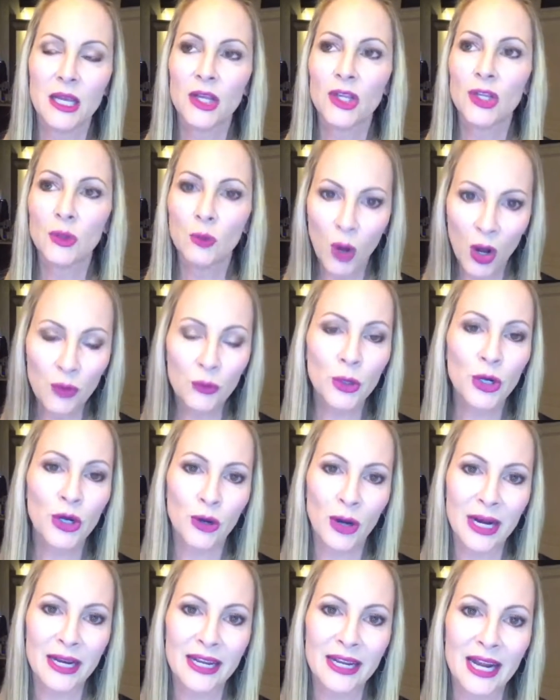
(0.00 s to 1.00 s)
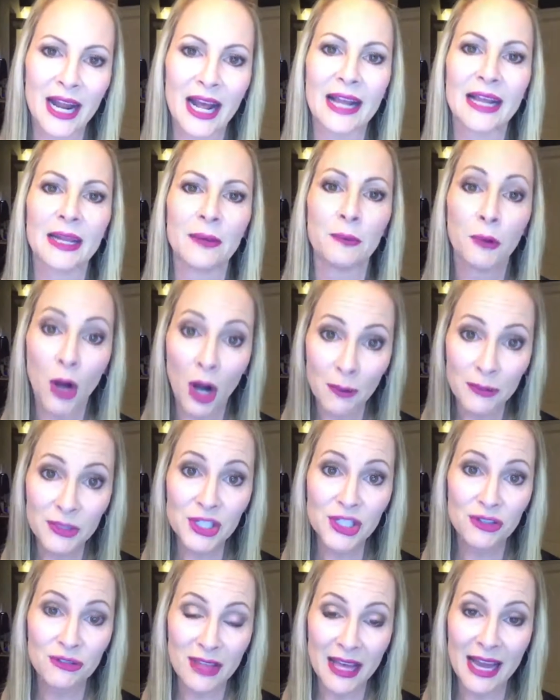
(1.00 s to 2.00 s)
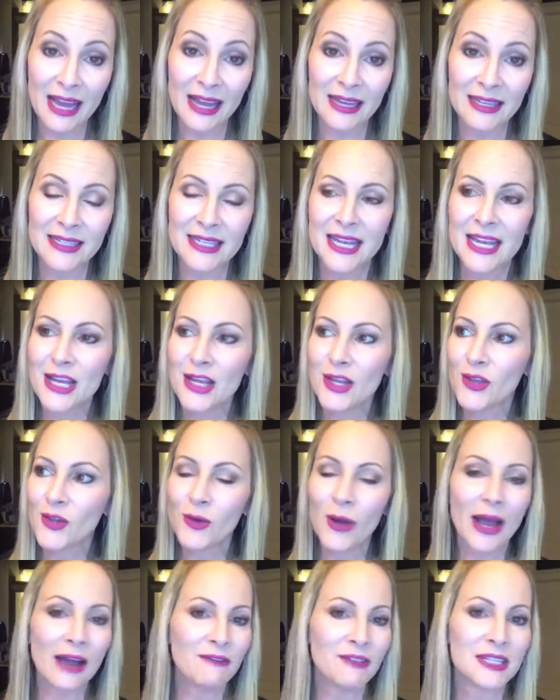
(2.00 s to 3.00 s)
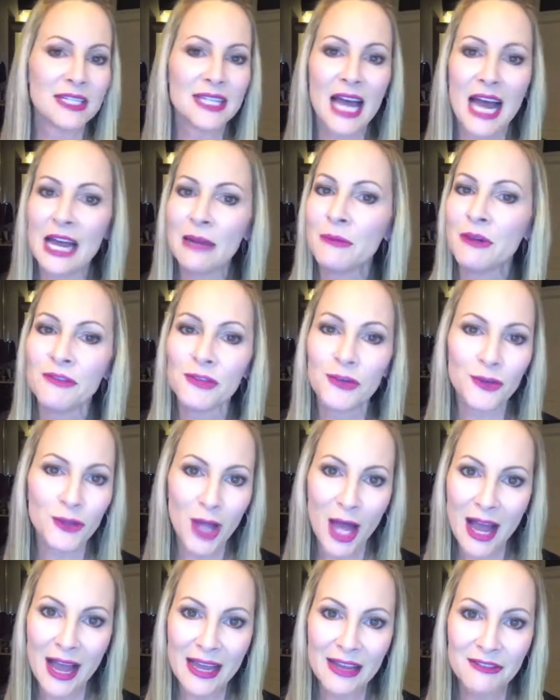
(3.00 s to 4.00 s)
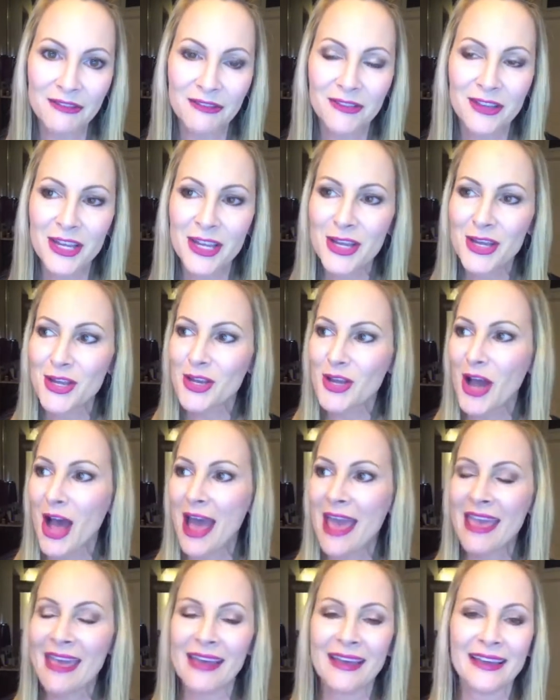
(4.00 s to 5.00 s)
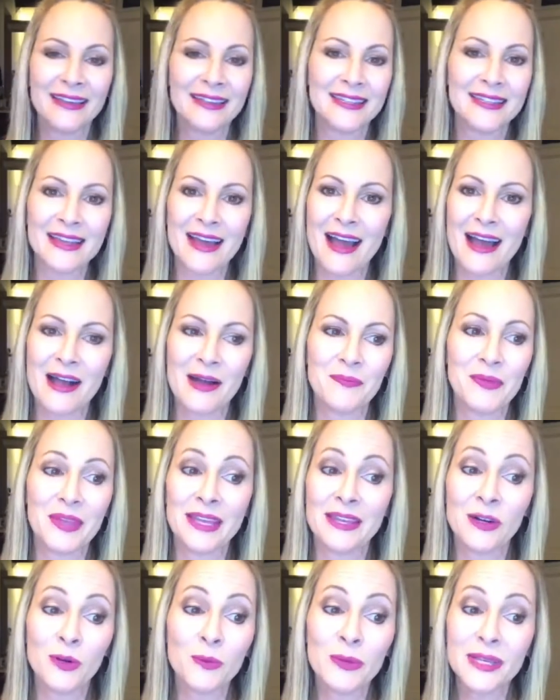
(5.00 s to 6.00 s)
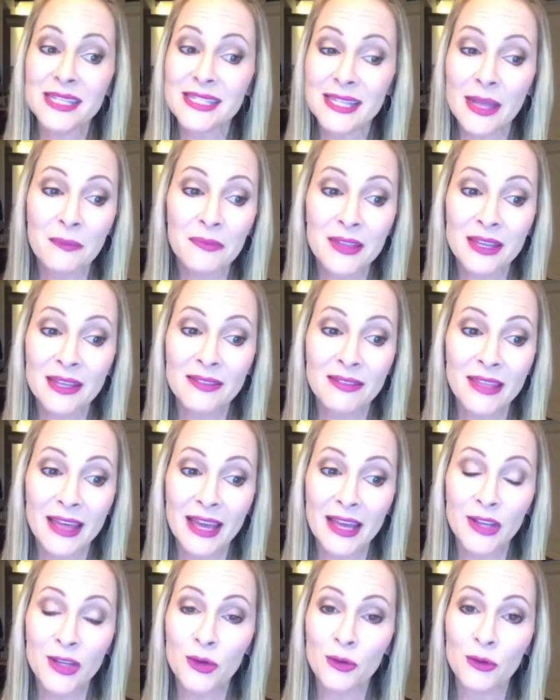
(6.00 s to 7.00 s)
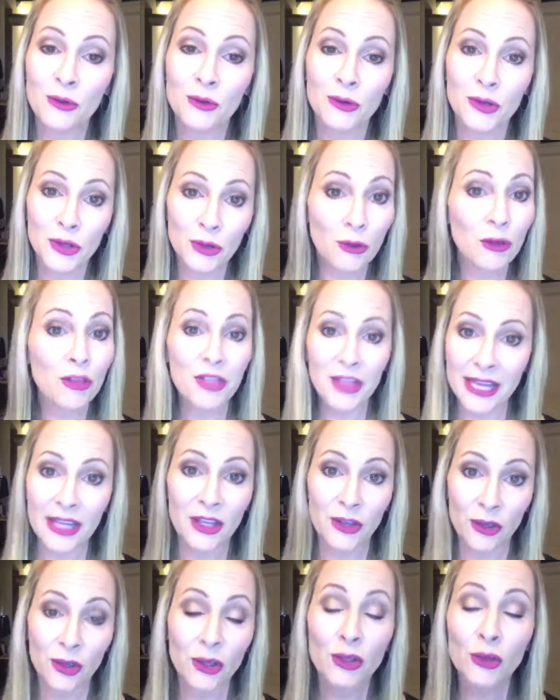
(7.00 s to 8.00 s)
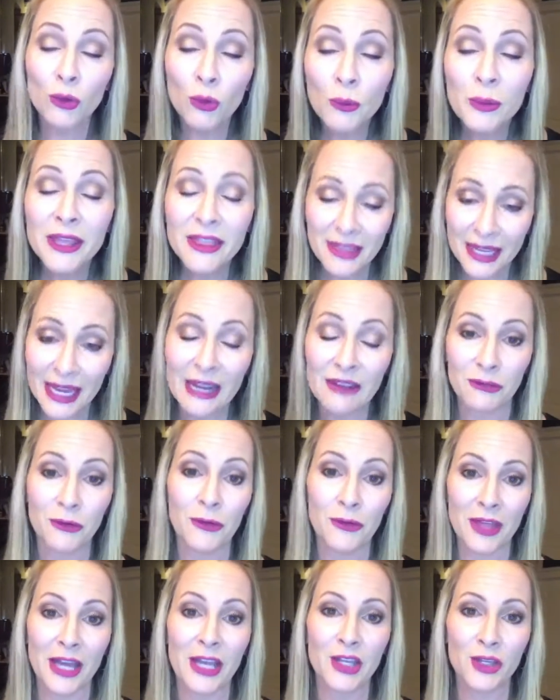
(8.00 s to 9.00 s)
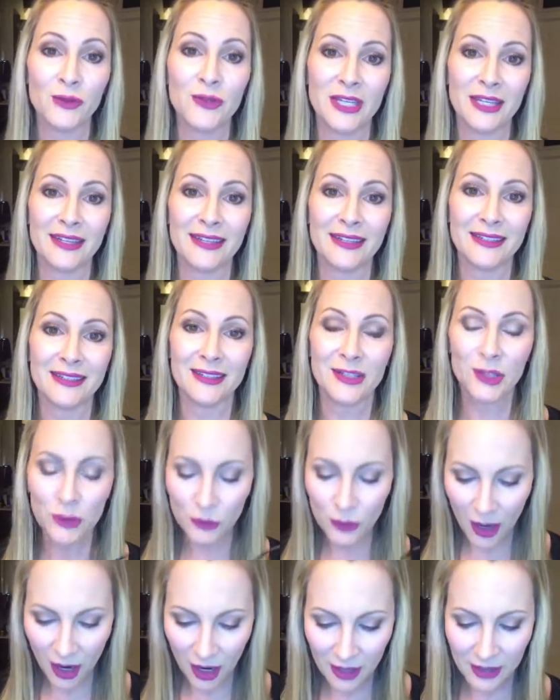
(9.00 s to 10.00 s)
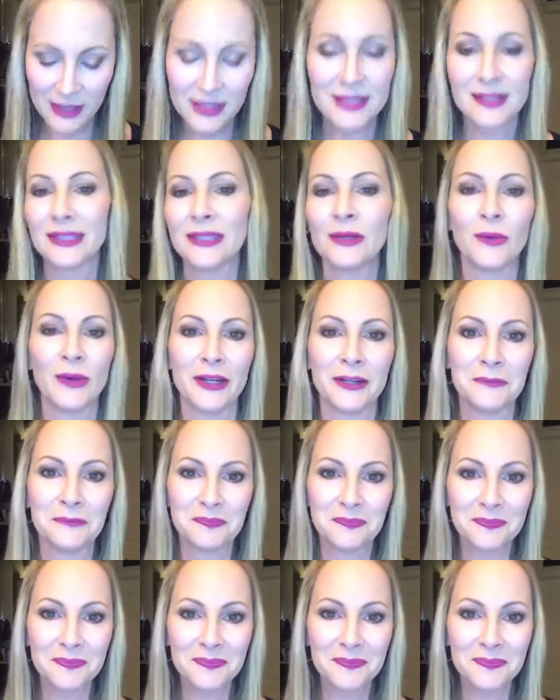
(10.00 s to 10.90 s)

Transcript: You won't regret it. I can promise you that. You'll have the time of your life. and it'll be something that you'll be thankful that you did it. You honestly will.